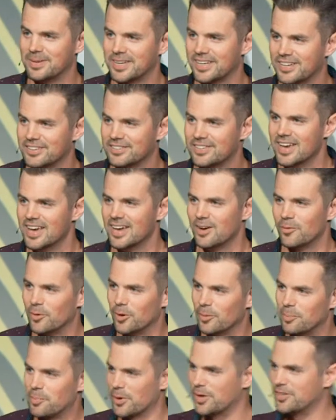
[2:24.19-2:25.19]
because
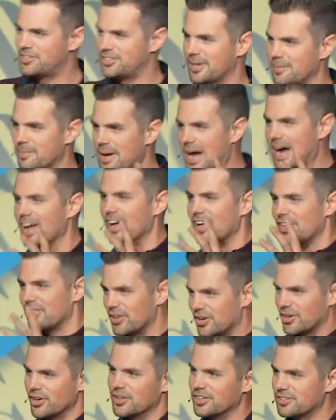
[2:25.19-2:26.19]
we're preaching about
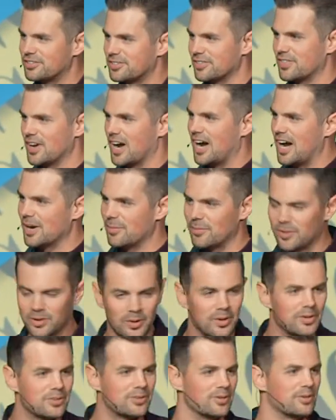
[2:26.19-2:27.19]
the goodness of God and we're
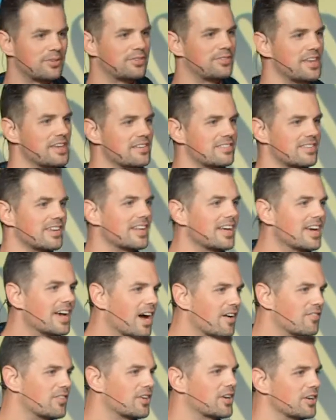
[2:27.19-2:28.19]
going through a season
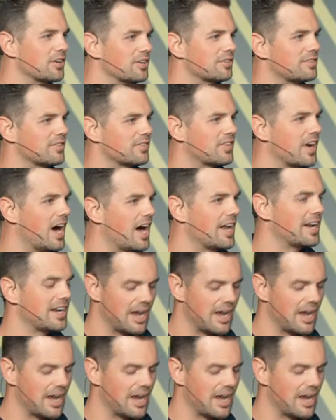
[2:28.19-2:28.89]
of the goodness of God.